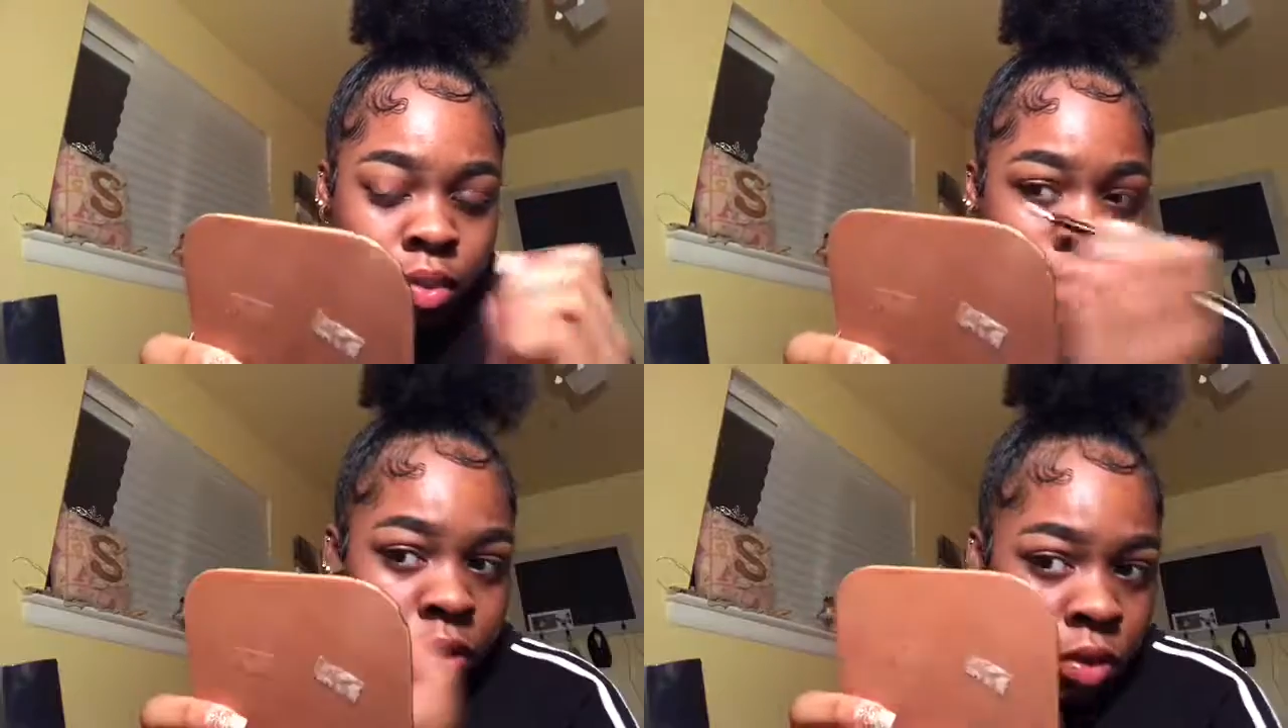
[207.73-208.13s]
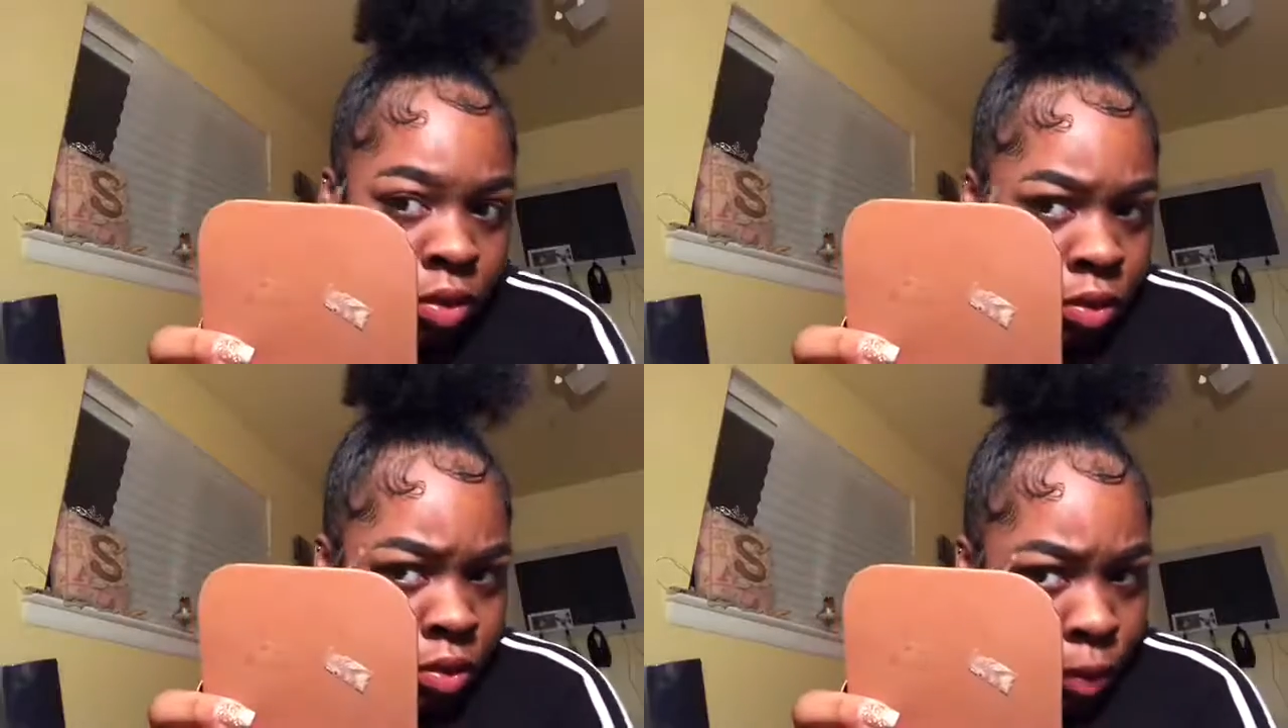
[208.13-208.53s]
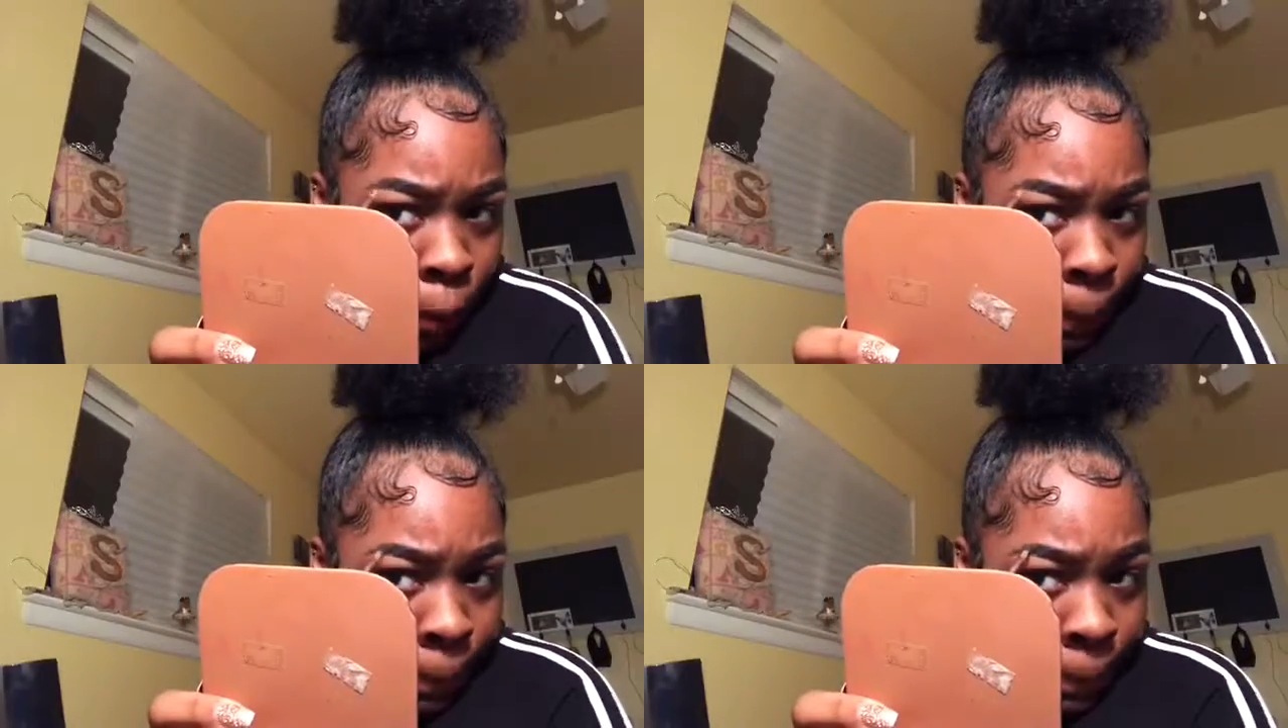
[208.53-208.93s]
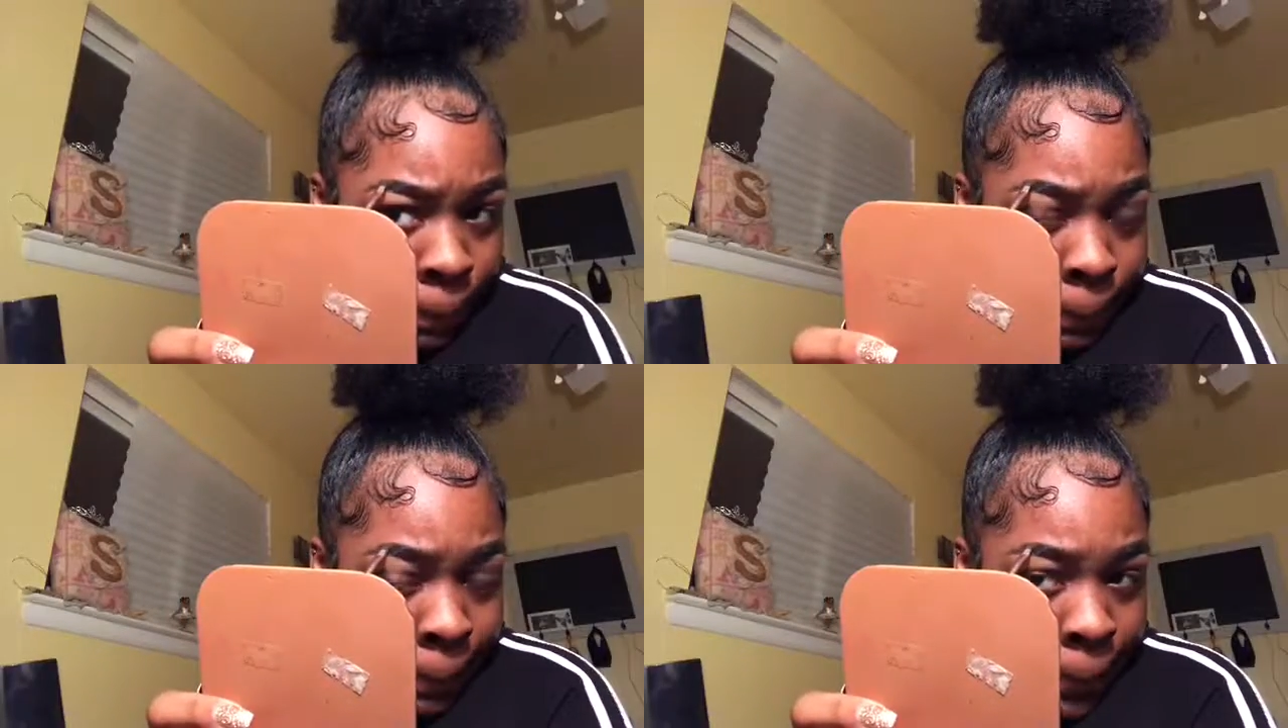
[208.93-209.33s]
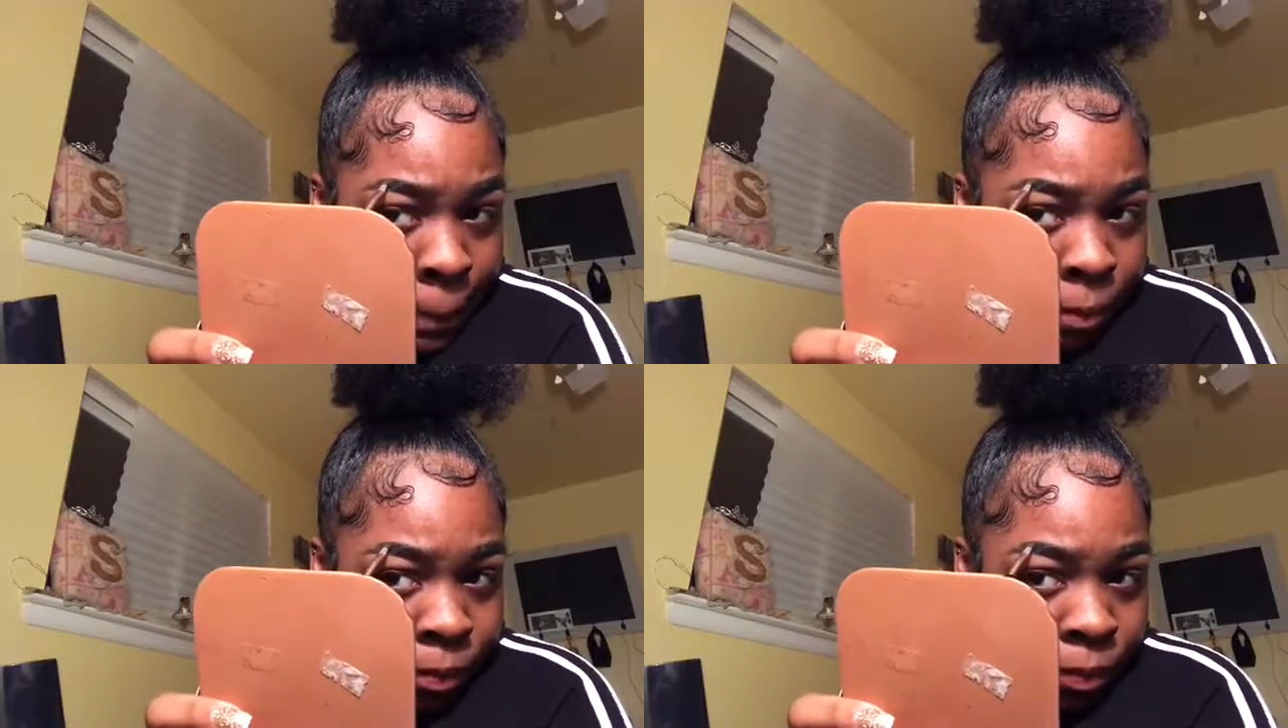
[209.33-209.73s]
I have mine kind of thick
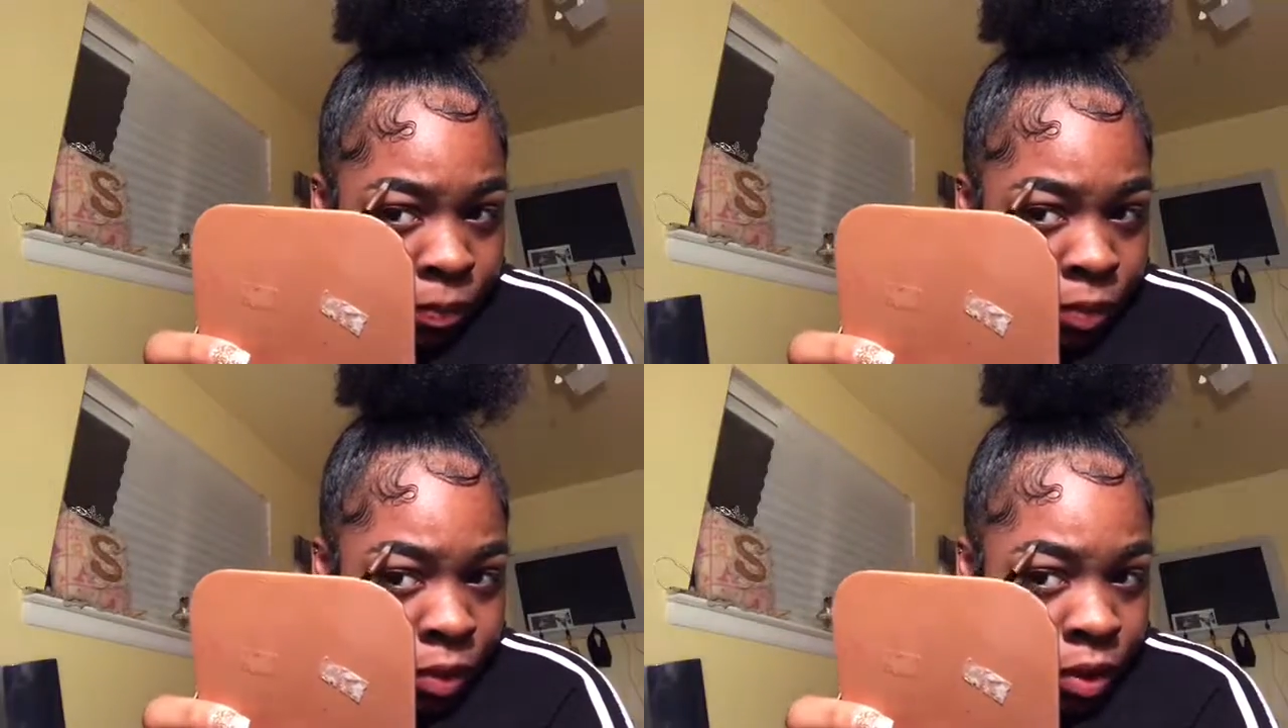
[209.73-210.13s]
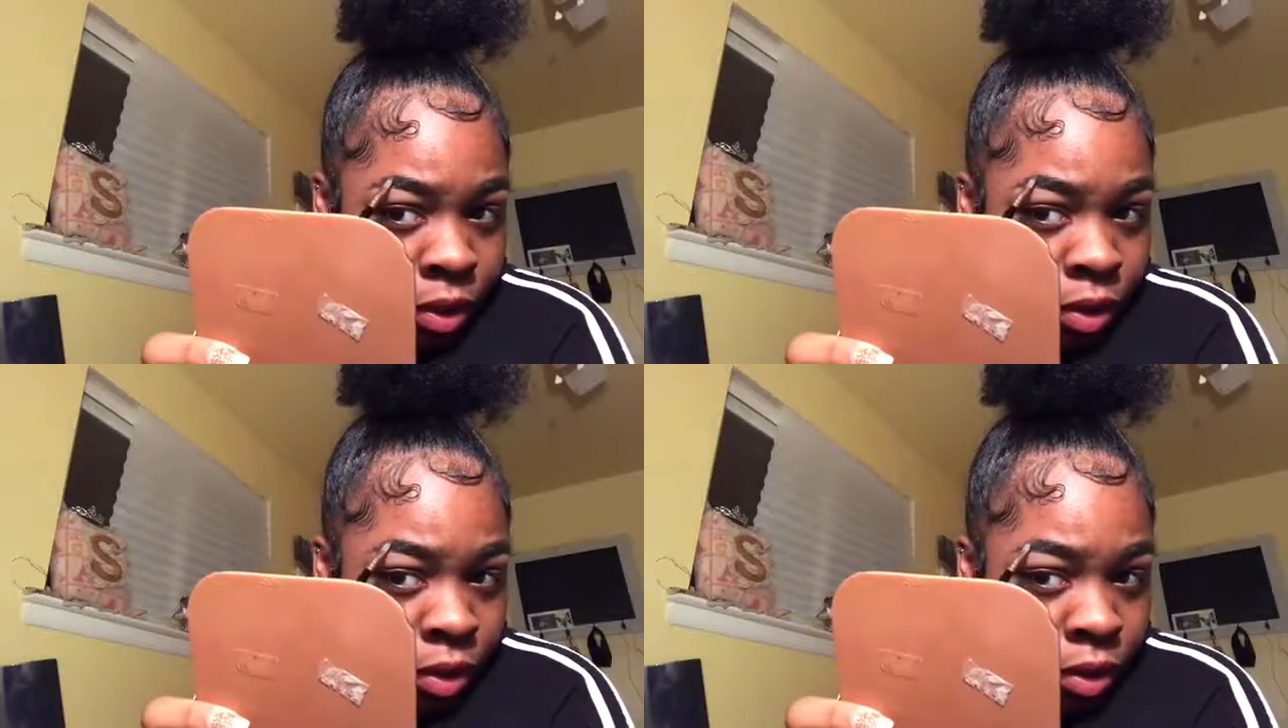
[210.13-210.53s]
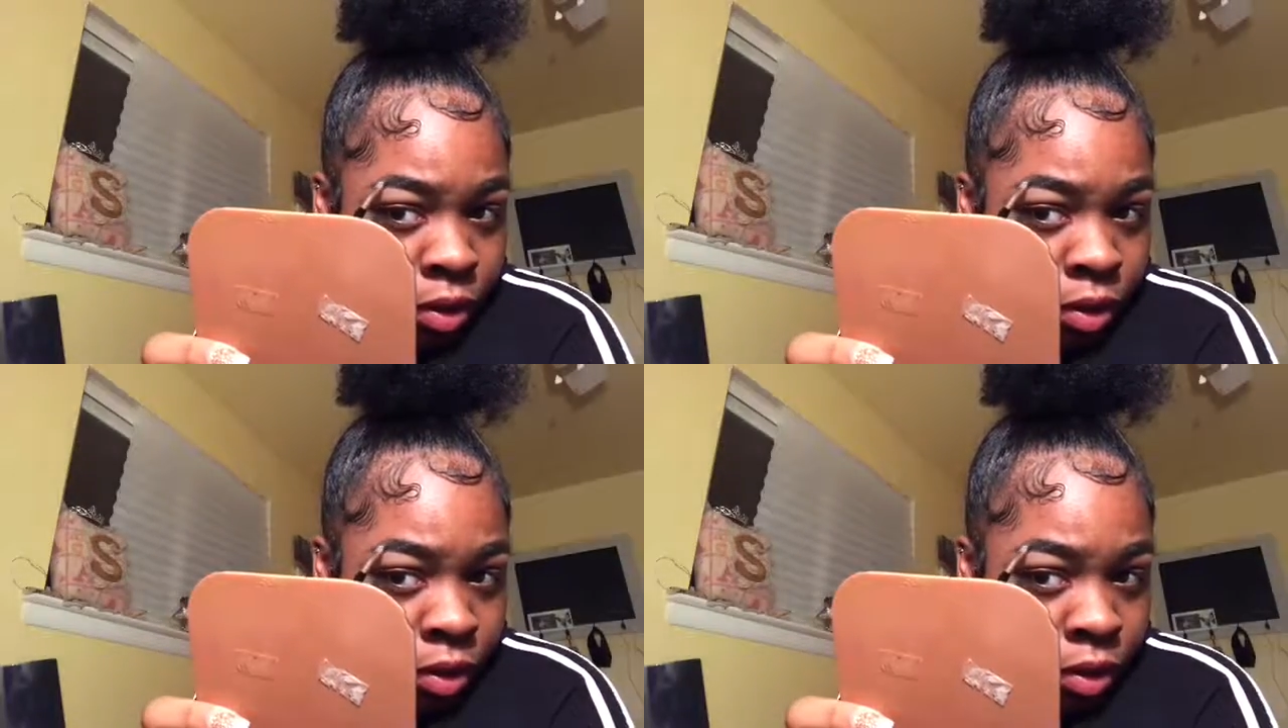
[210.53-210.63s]
because that's how I